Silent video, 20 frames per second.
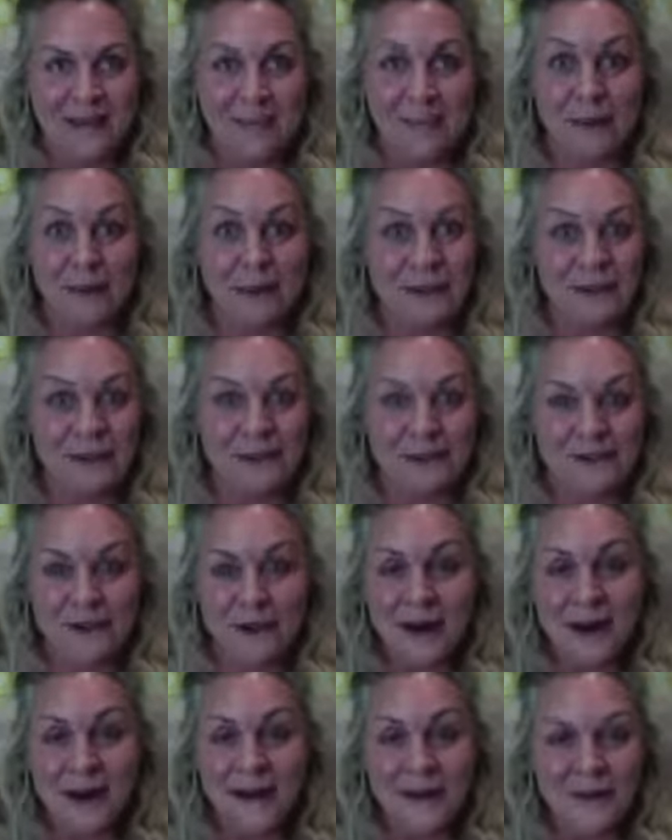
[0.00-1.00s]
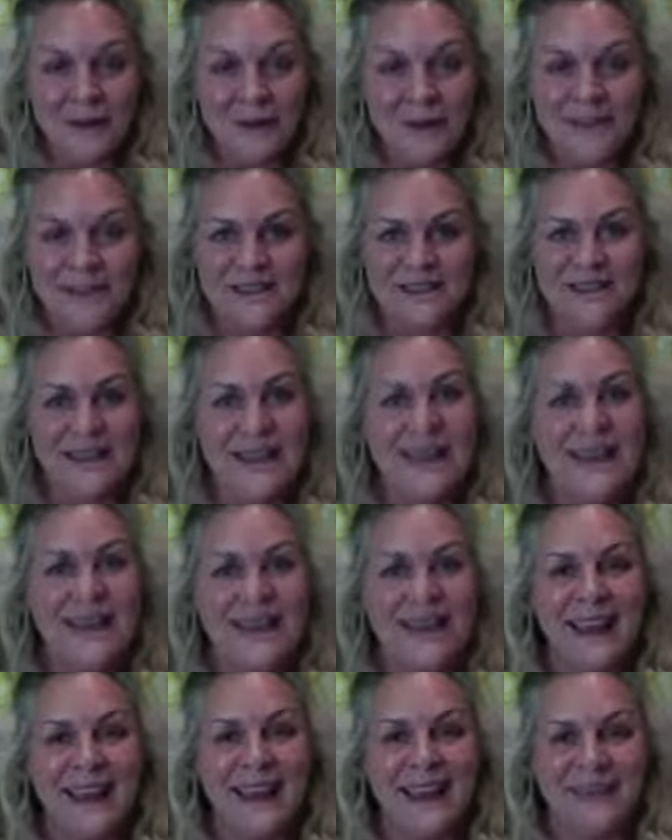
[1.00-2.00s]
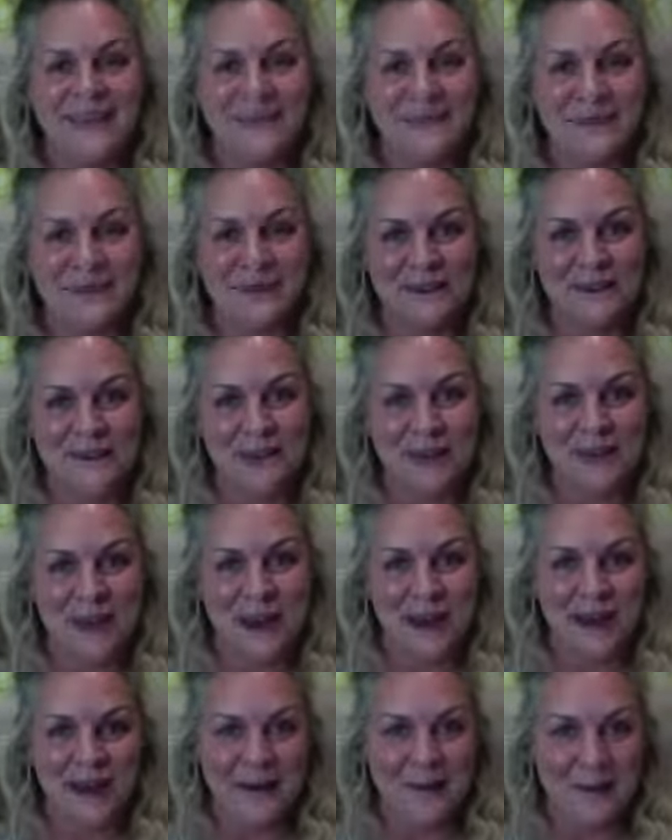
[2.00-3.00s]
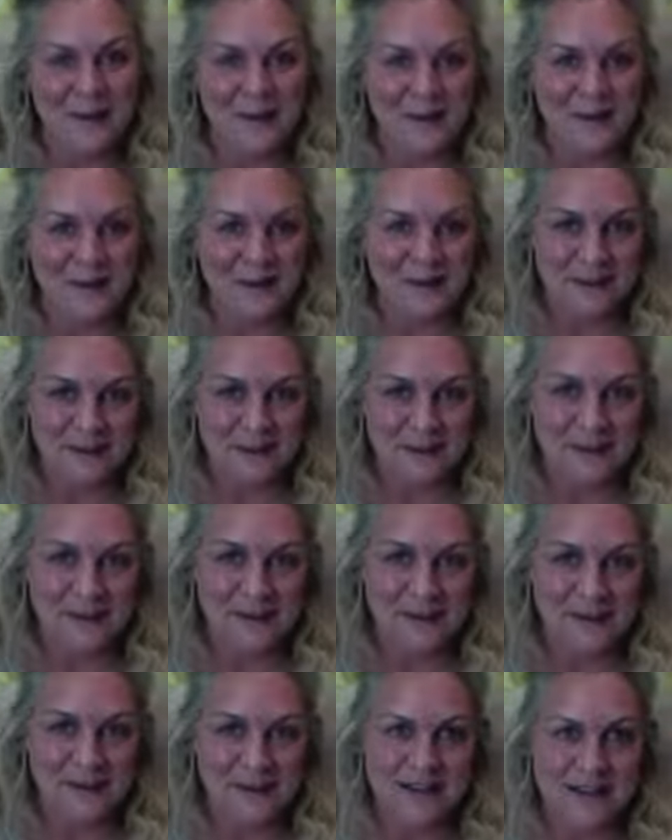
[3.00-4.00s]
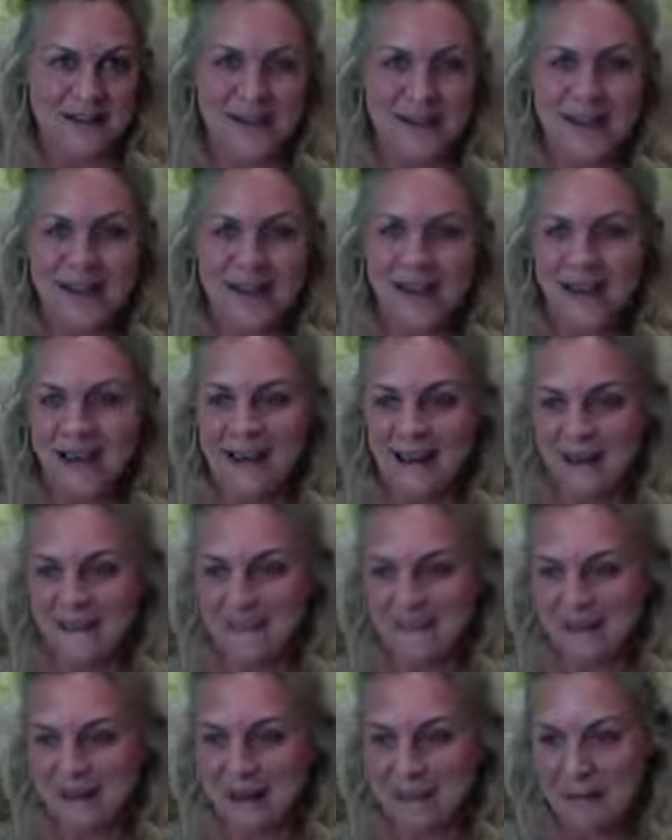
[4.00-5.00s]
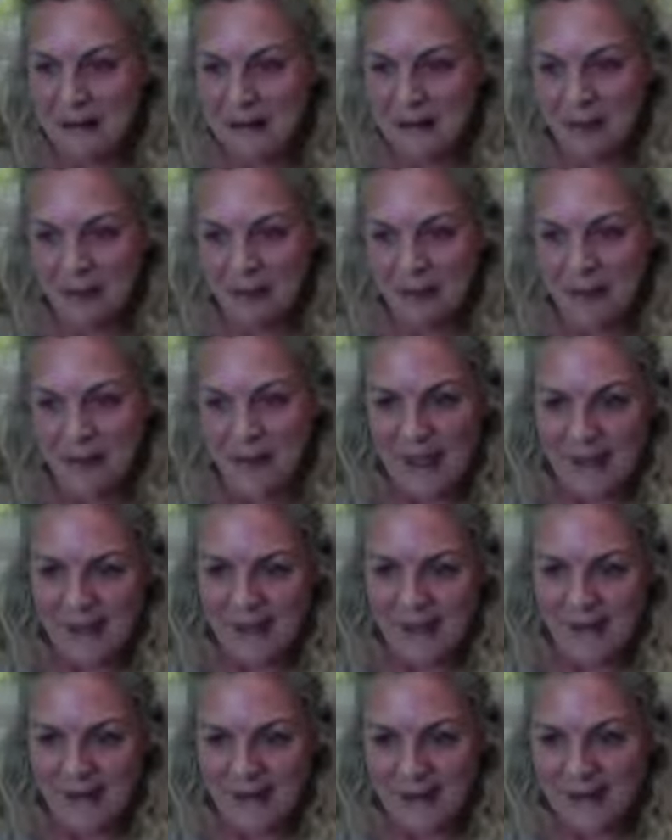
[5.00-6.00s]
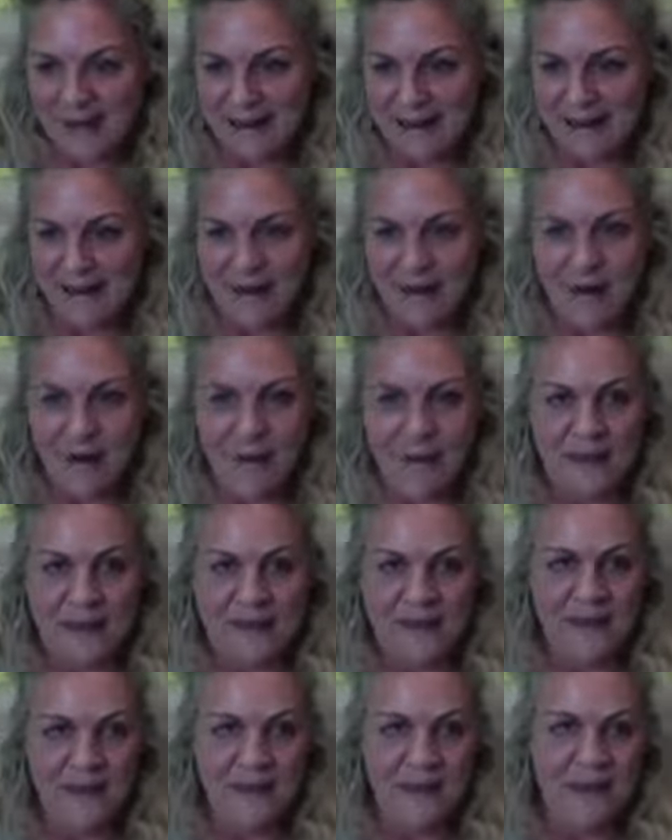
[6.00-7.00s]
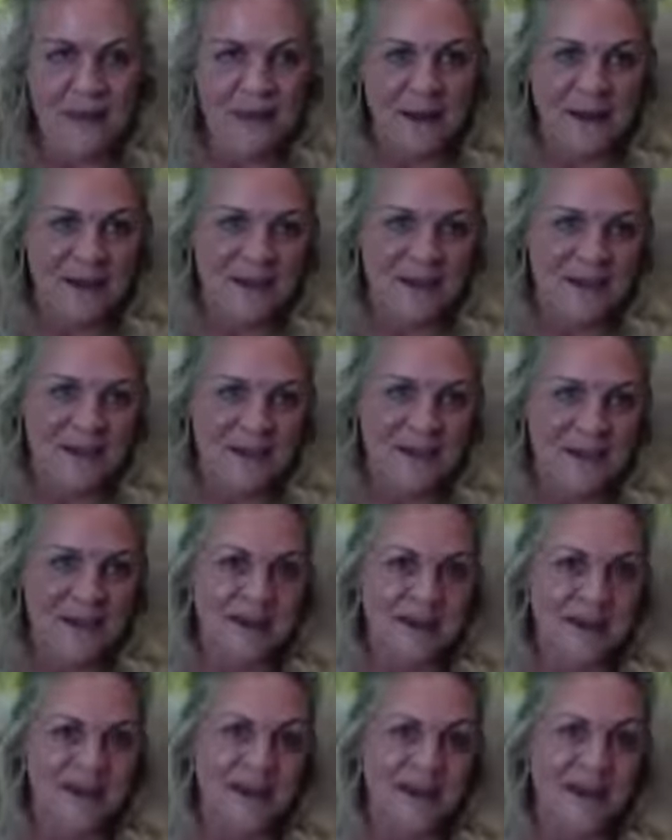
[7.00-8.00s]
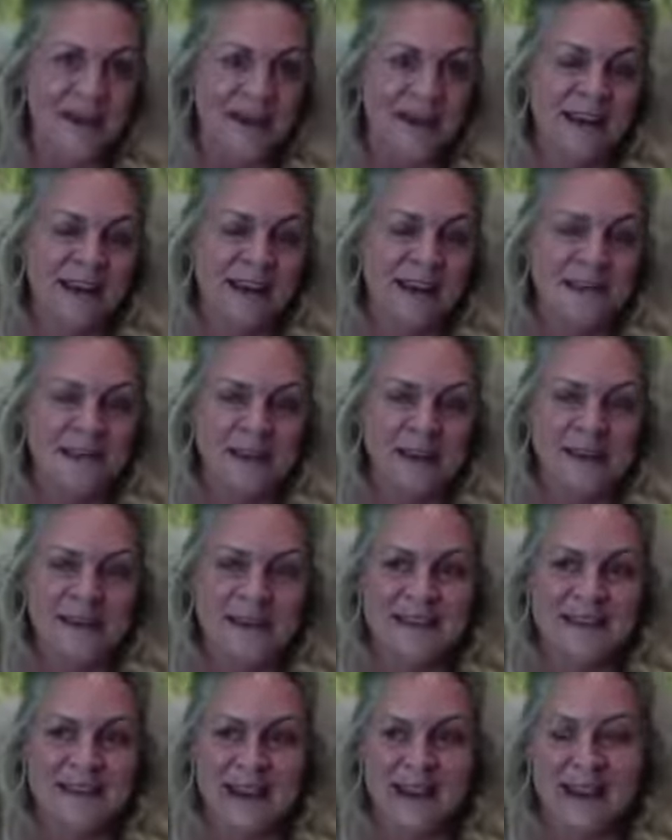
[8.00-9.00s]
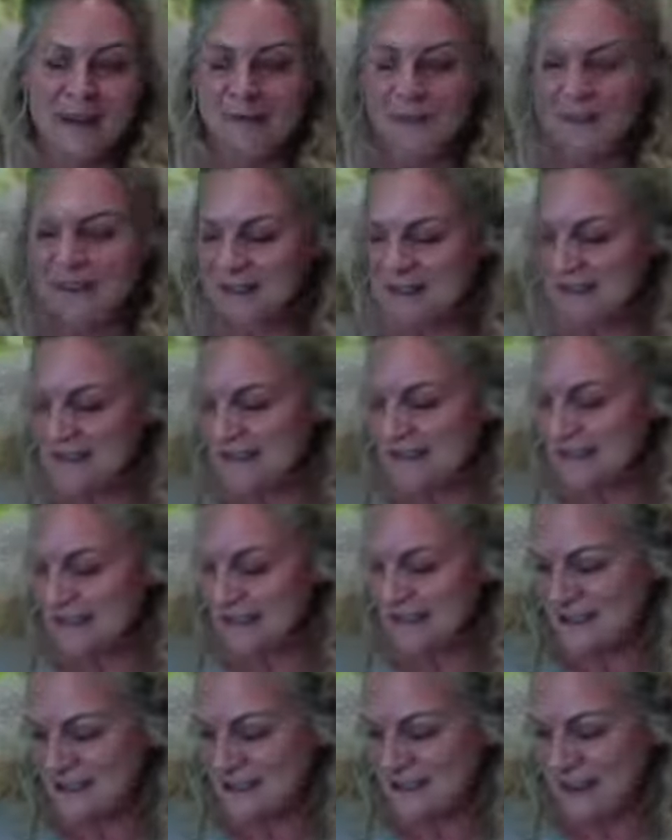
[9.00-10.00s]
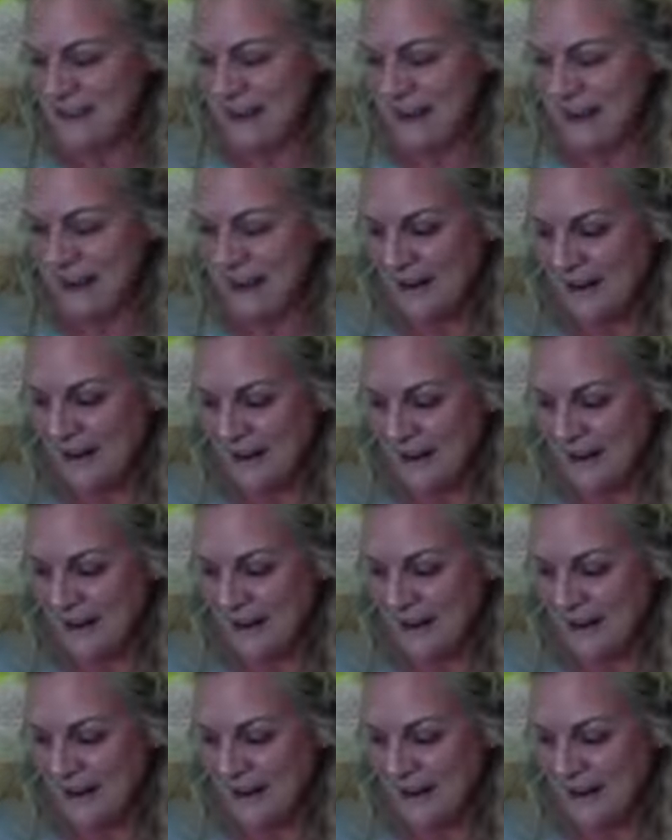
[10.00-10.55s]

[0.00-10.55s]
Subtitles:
be it a dragon or a snake as one of your animal teachers, let me know what they are in the comments below. I'd love to know. But I want to just share